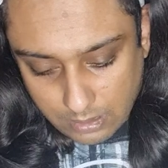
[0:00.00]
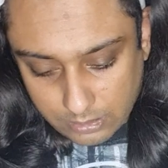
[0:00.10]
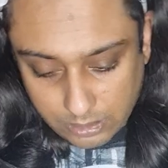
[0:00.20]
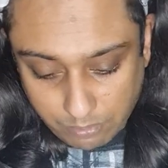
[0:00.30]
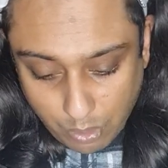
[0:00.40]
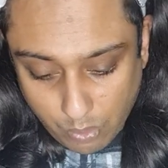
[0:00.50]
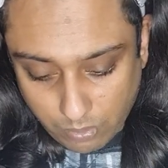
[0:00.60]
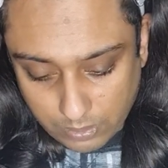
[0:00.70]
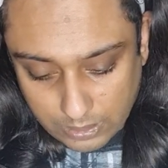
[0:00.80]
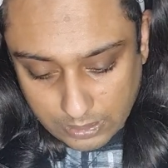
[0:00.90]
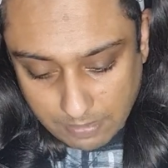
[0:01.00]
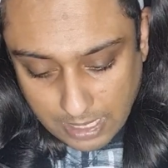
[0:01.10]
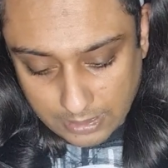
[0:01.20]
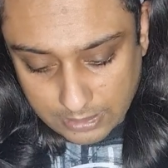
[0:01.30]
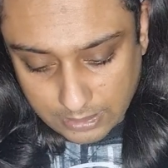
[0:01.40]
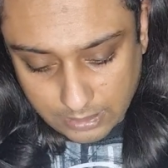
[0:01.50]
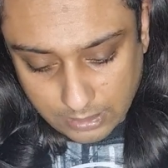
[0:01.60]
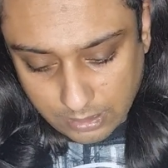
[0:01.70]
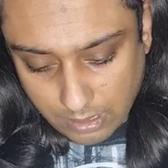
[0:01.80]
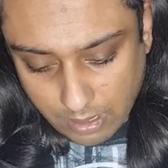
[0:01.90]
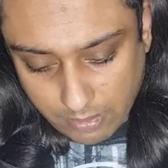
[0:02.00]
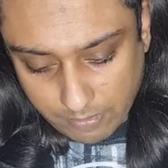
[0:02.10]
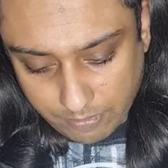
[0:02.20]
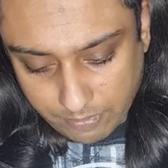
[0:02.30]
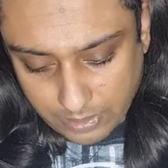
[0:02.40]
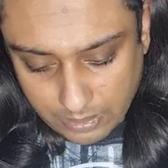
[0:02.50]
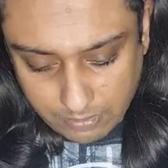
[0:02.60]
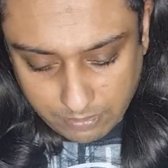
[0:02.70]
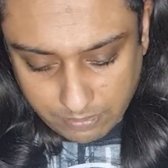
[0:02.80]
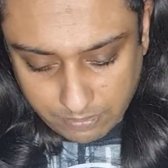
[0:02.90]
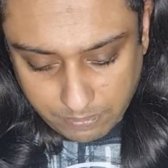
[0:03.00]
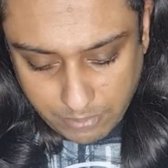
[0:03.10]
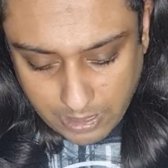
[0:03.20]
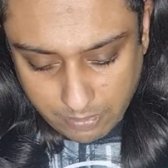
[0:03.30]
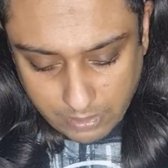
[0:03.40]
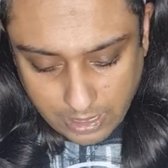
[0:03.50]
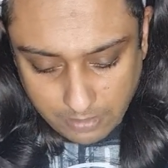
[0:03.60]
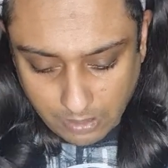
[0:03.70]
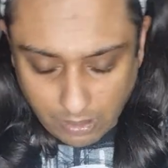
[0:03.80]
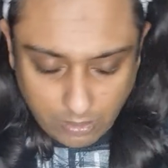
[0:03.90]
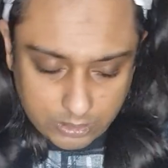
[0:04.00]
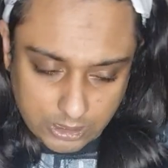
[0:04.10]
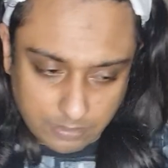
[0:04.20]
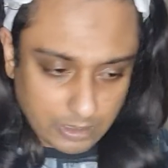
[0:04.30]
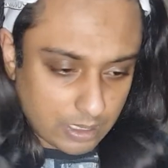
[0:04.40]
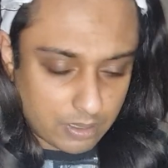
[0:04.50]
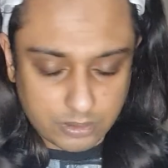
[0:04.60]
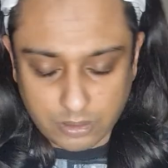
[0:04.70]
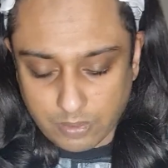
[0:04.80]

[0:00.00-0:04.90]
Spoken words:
support is amazing, you know, and people keep asking me loads of